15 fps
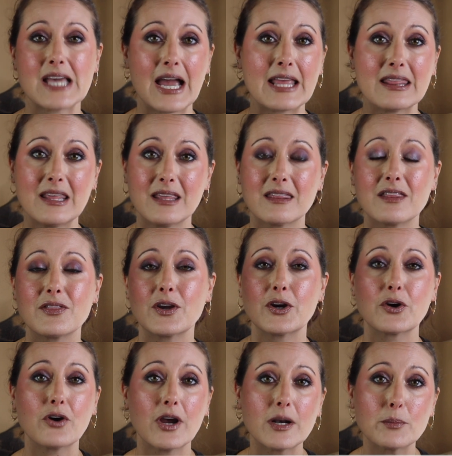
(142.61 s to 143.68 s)
I think that they're
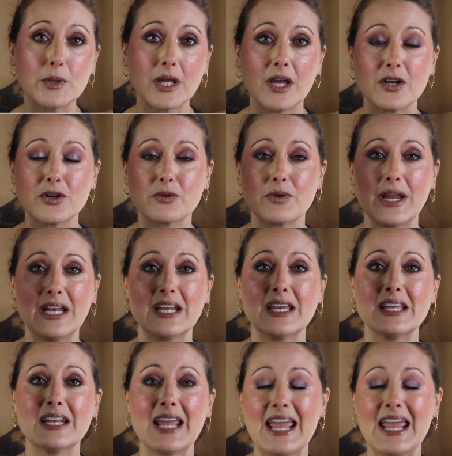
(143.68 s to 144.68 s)
incredibly underrated